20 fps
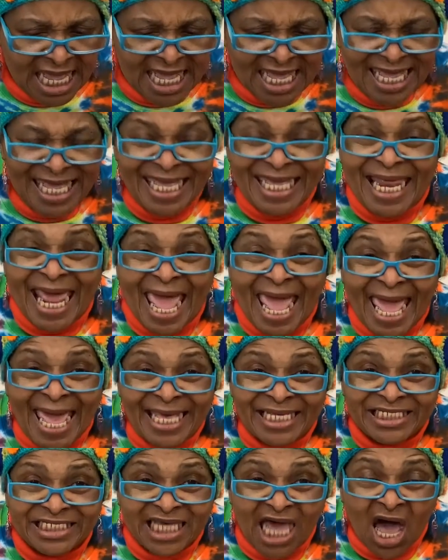It
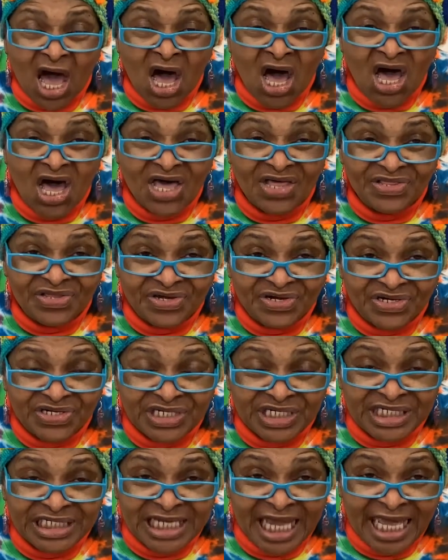has other
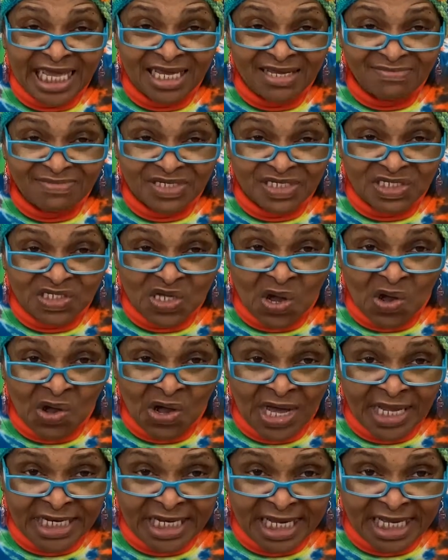shapes
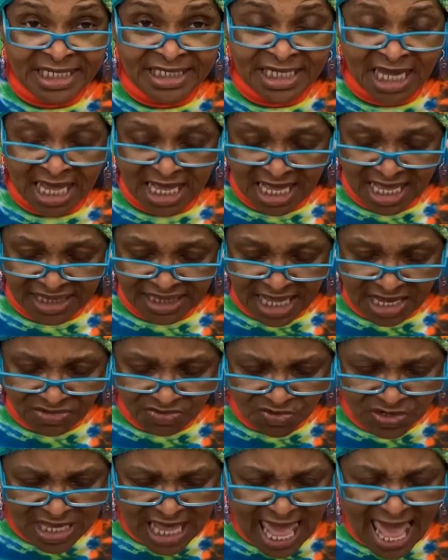on it that
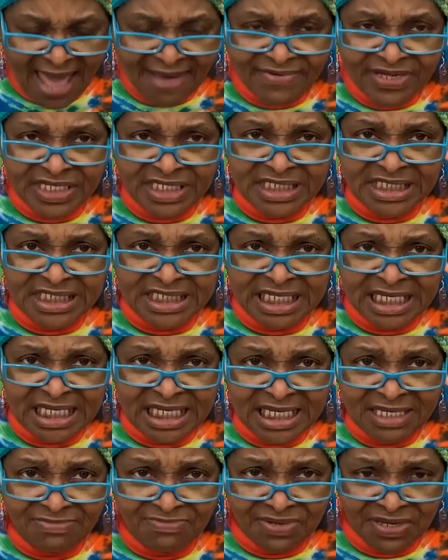we haven't
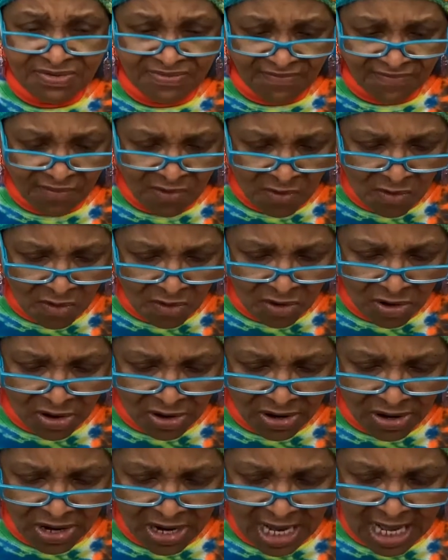seen before.
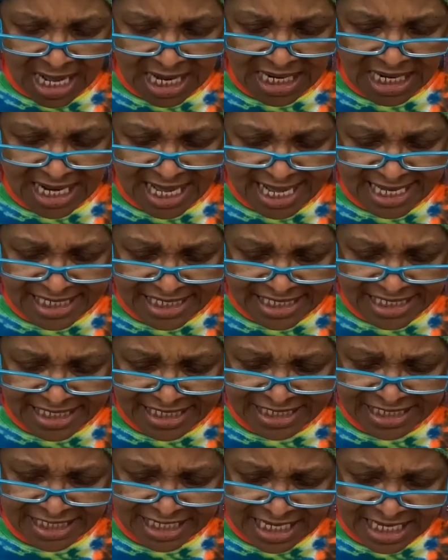Let's
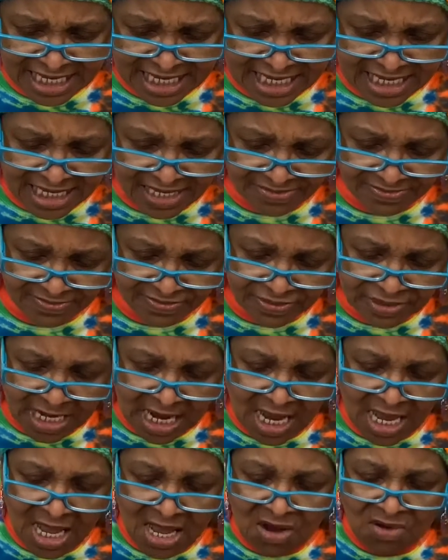see.
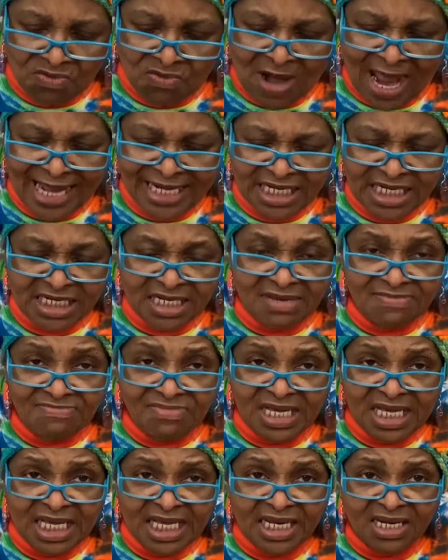Right in the
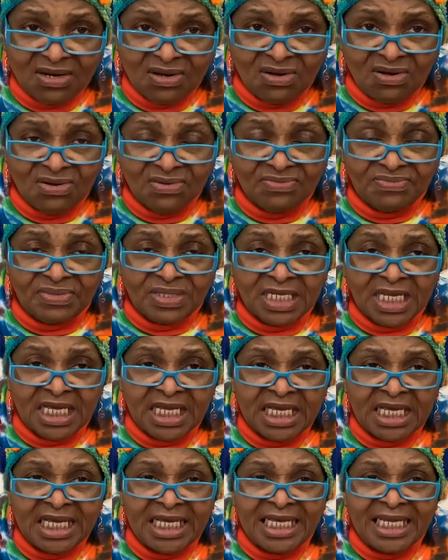middle,
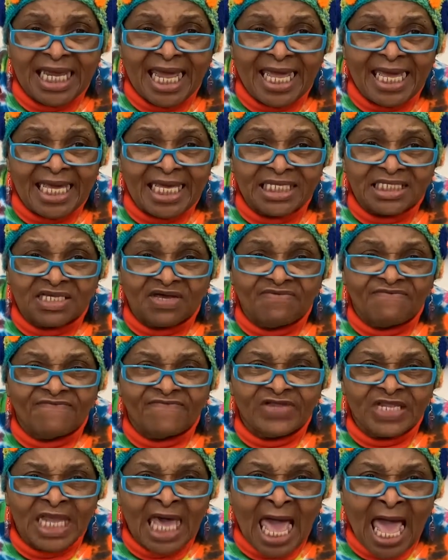it has a
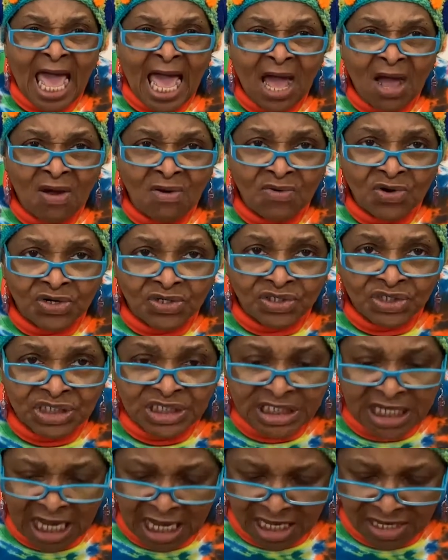flower
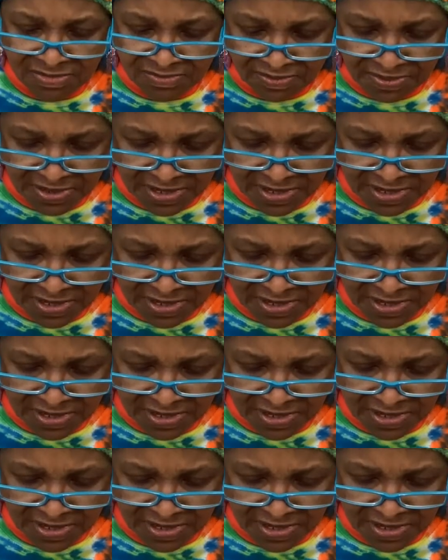shape.